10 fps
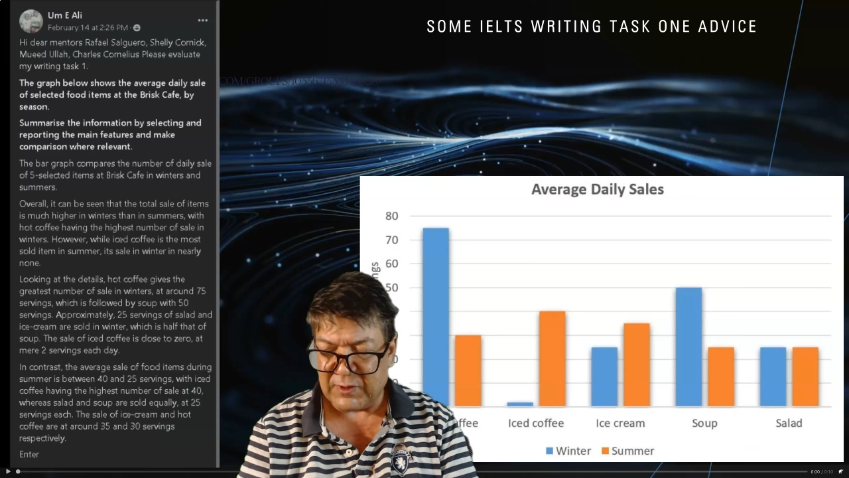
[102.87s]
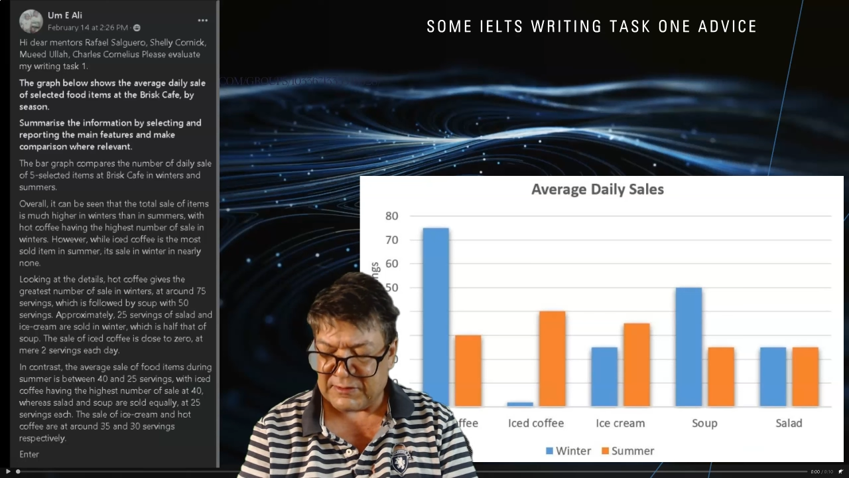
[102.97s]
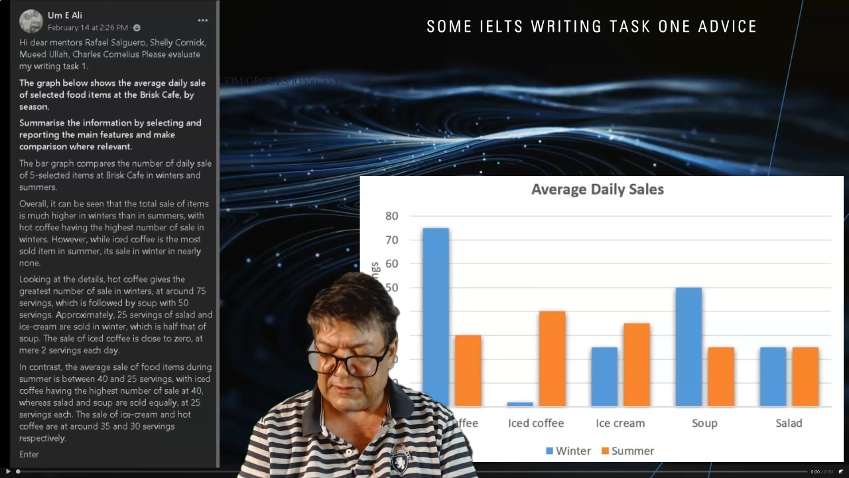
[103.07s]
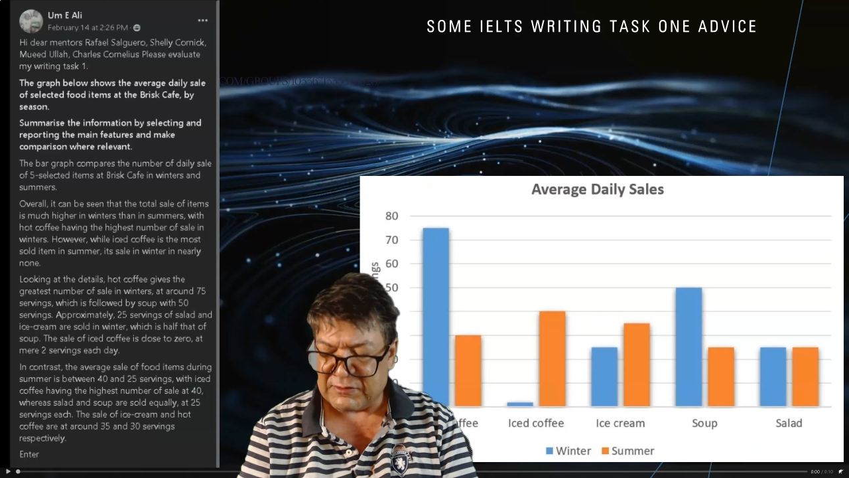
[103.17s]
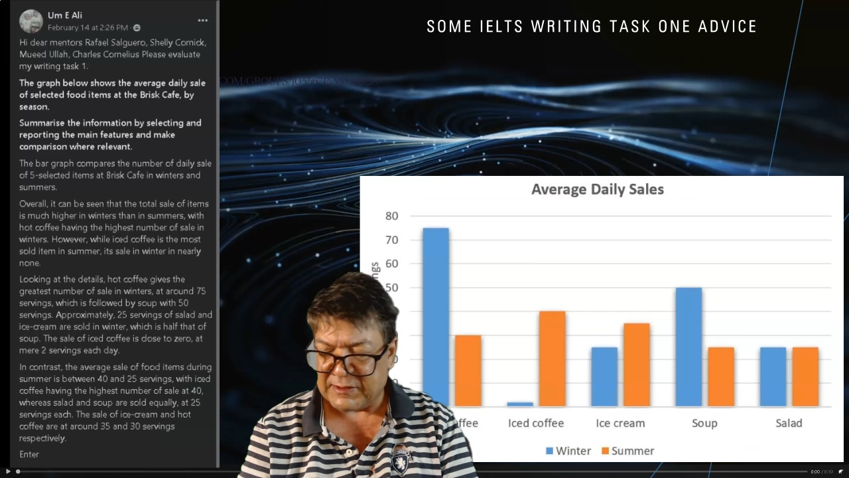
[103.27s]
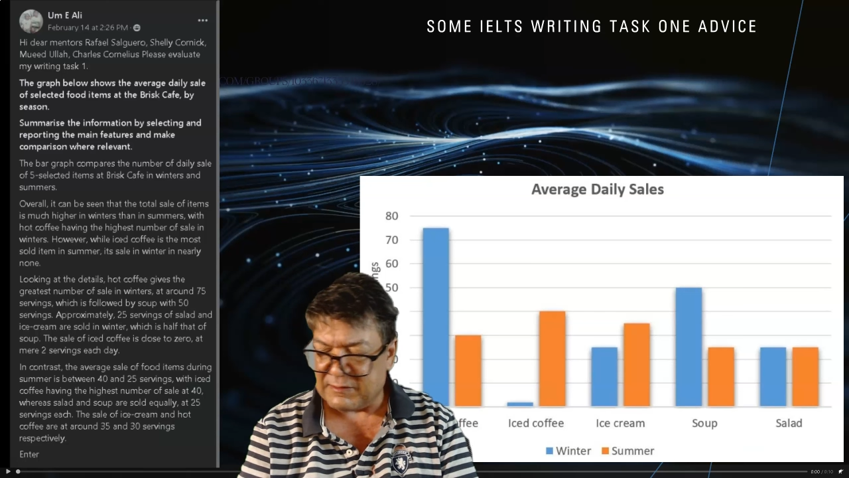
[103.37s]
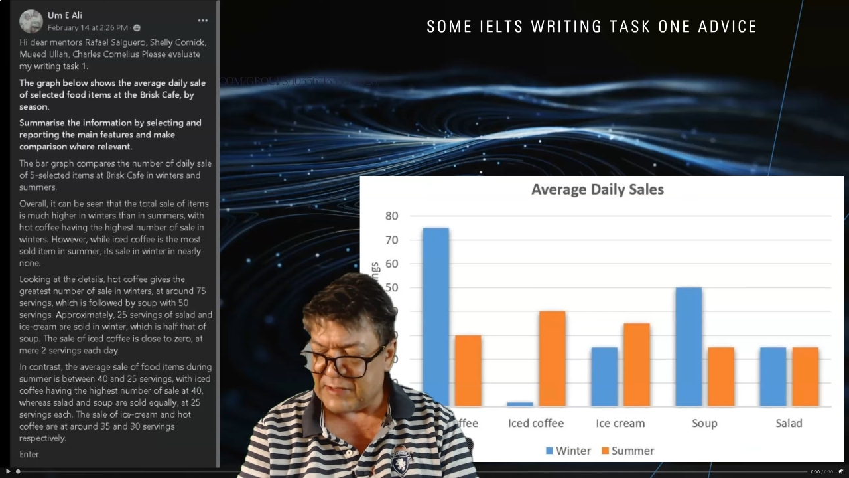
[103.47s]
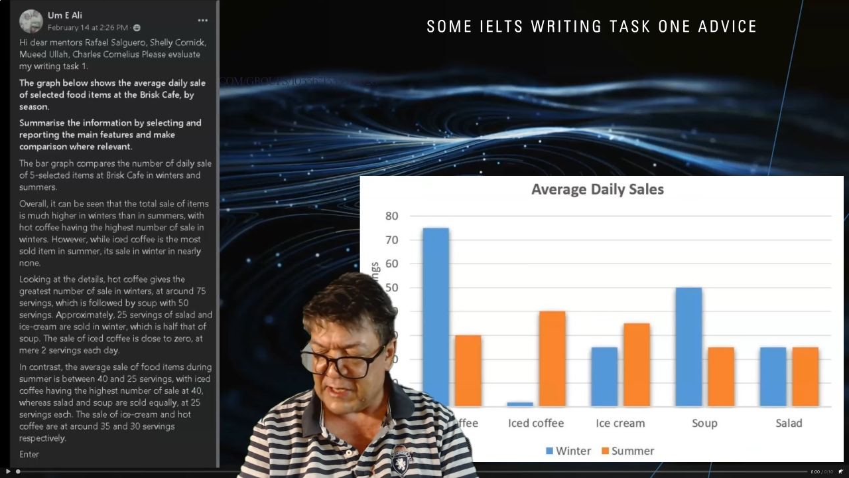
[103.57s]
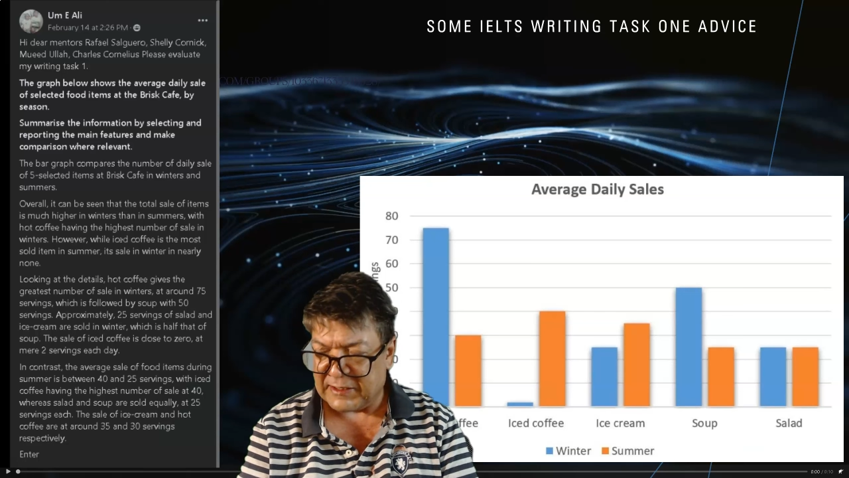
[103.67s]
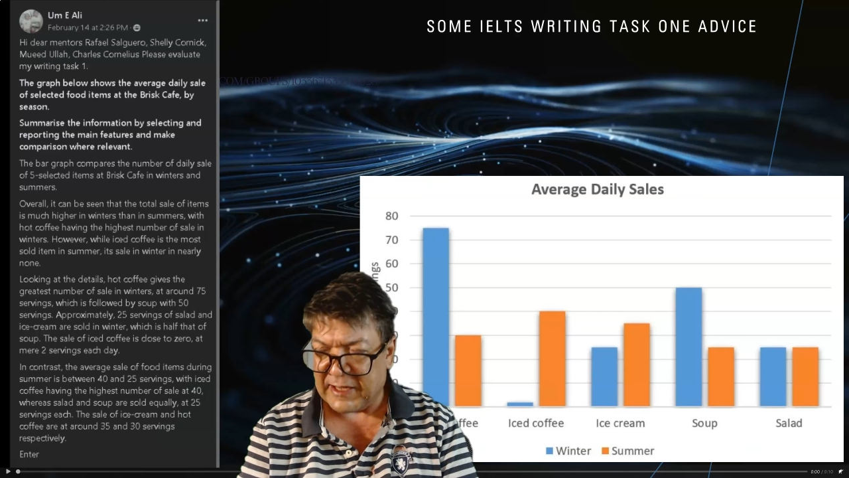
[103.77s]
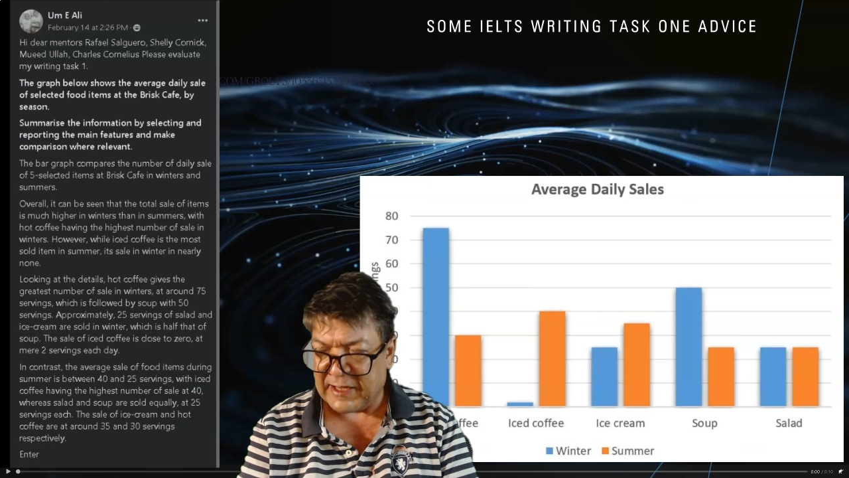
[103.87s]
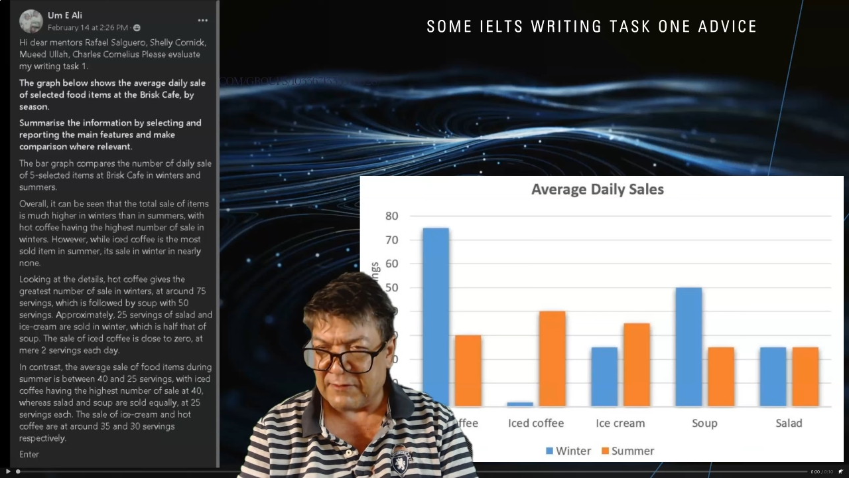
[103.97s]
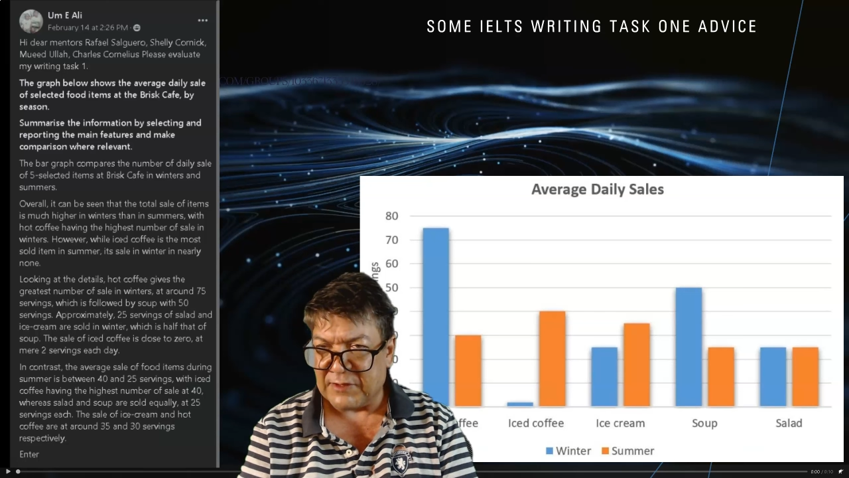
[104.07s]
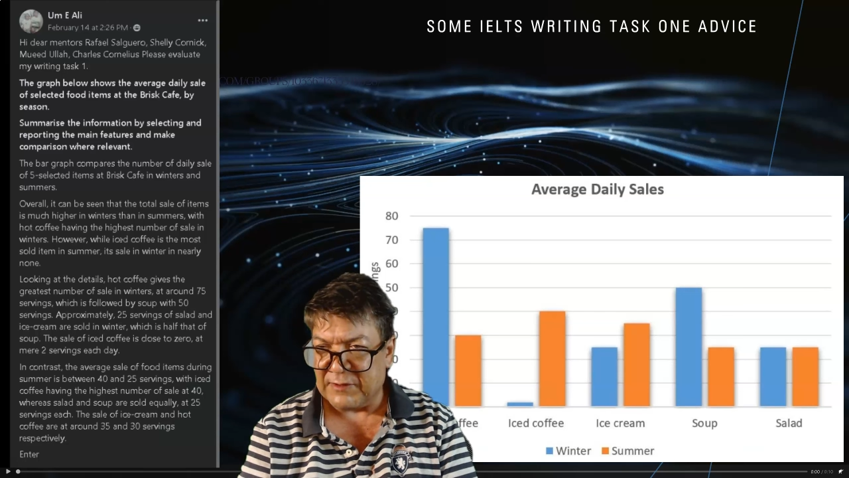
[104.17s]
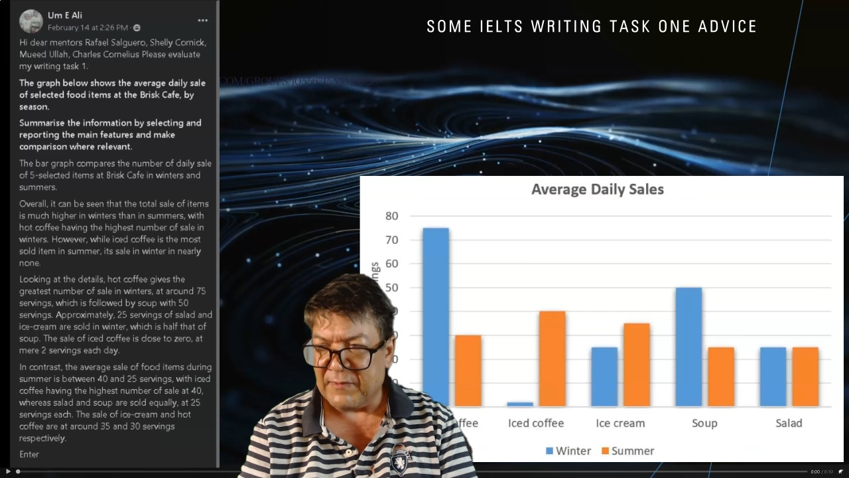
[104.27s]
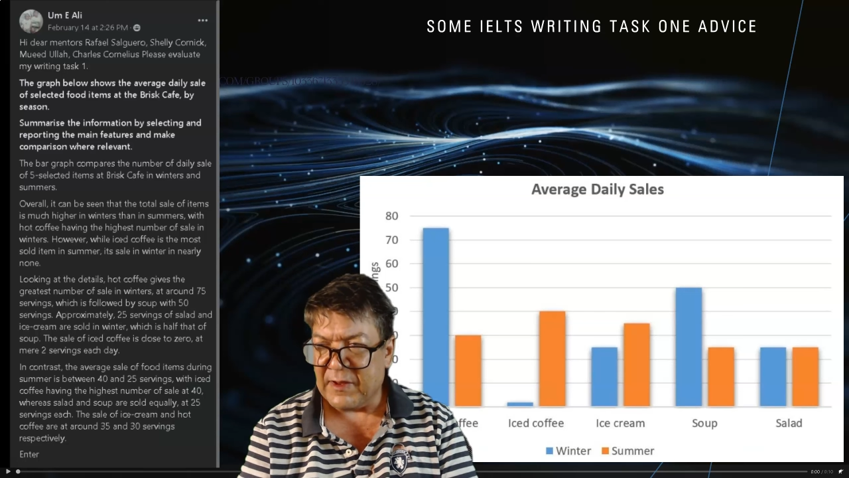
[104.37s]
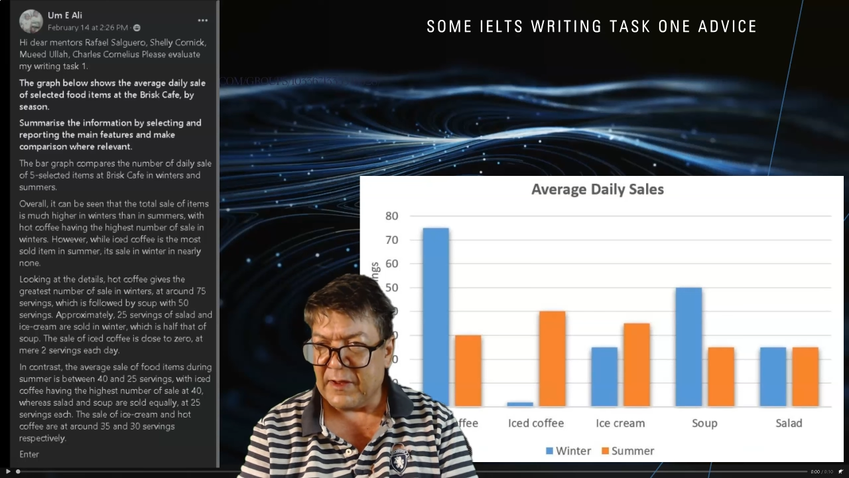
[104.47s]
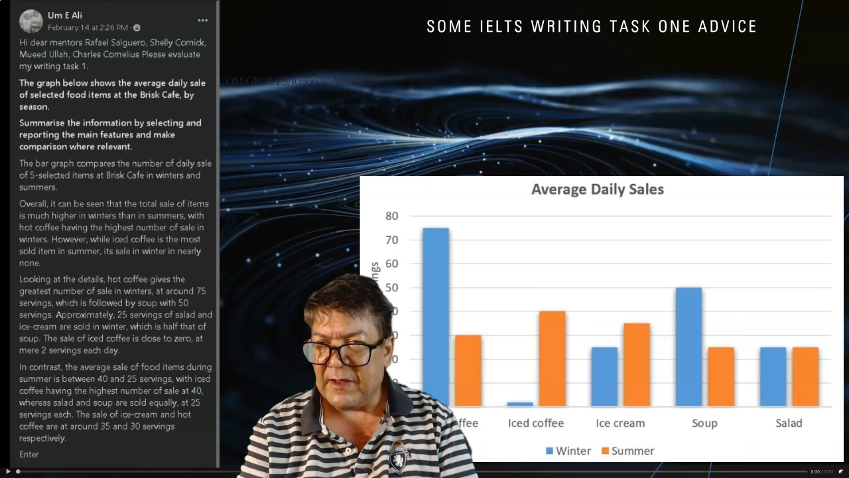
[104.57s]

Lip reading: I try to take a count of it,